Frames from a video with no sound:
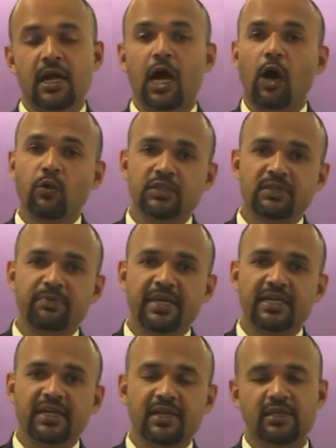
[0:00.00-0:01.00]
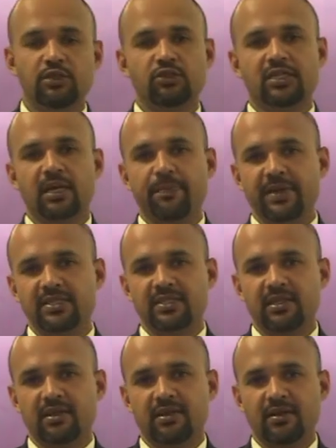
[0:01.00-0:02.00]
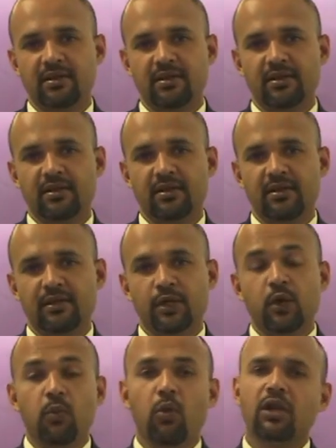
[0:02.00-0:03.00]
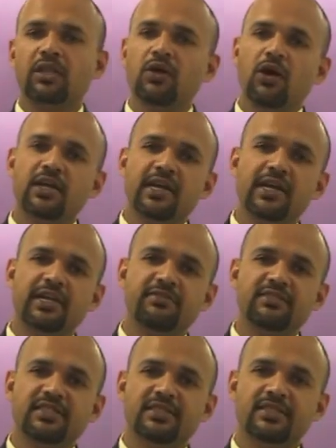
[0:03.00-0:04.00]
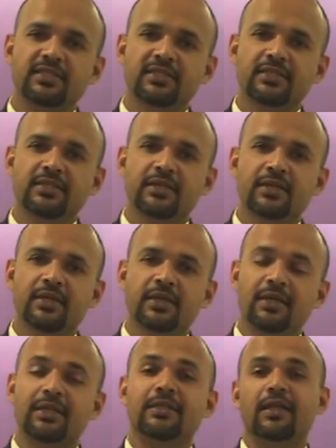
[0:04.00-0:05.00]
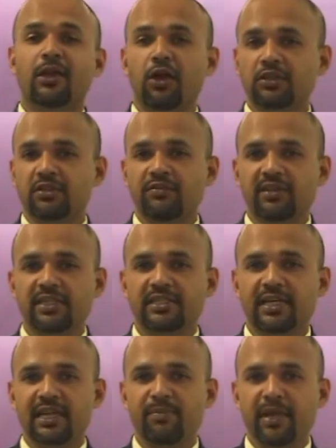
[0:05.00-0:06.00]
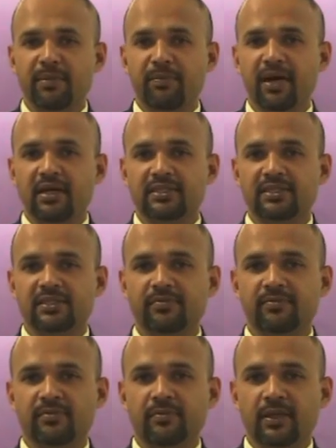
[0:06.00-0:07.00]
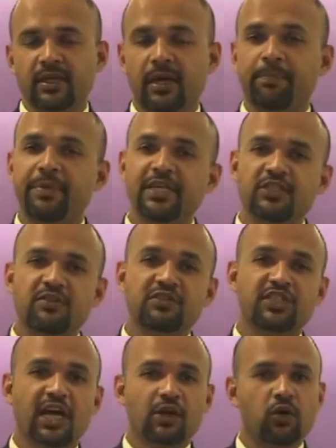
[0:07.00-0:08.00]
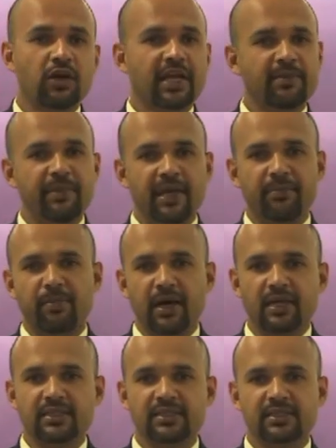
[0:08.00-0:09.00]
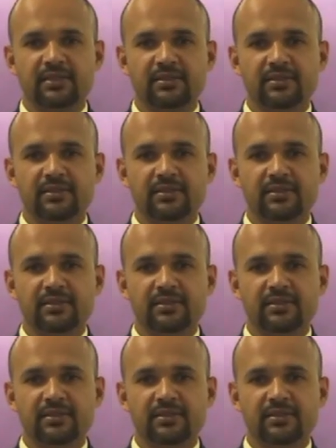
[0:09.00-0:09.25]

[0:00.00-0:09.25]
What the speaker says: How is it being done? Using a pencil. What are the alternatives? There are lots of things that can make marks. A piece of charcoal can make marks.